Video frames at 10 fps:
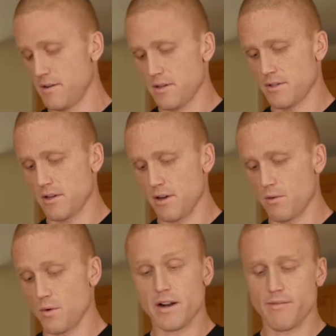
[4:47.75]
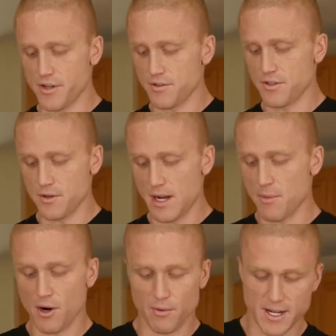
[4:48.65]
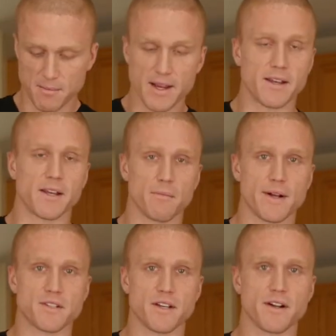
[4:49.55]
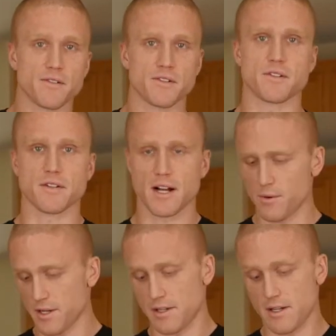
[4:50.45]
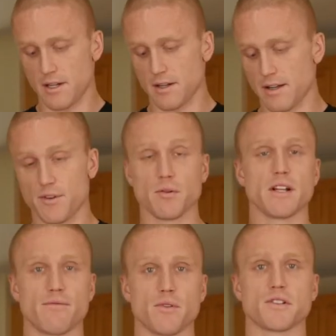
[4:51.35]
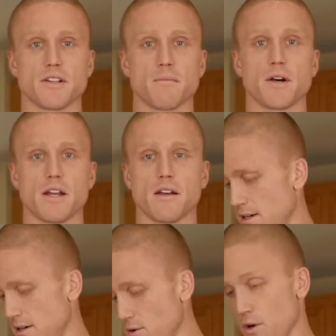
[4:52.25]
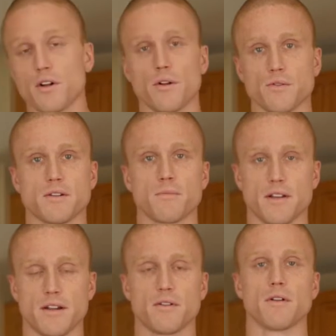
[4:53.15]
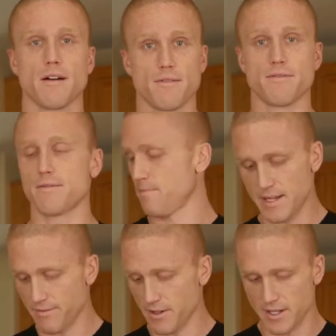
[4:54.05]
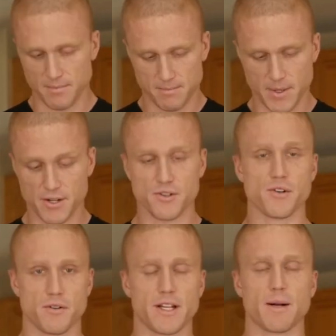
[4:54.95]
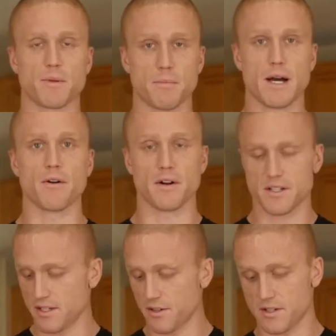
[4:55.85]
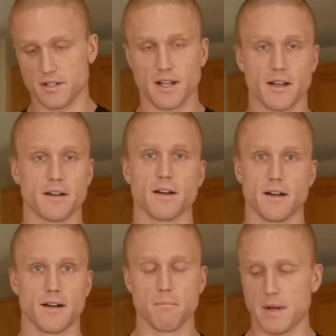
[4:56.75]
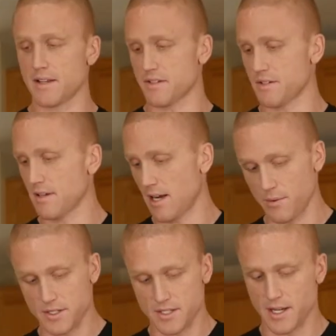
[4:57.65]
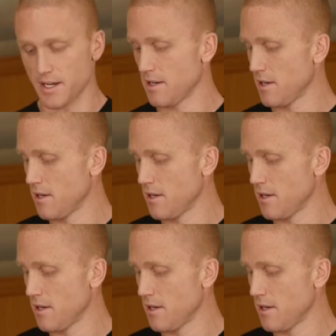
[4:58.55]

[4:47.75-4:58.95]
So whatever you do, I'm already making a mess here. Just I would, if you live with somebody or close somebody that you love, definitely make sure you clean up the powder because it looks like a mess, I would say.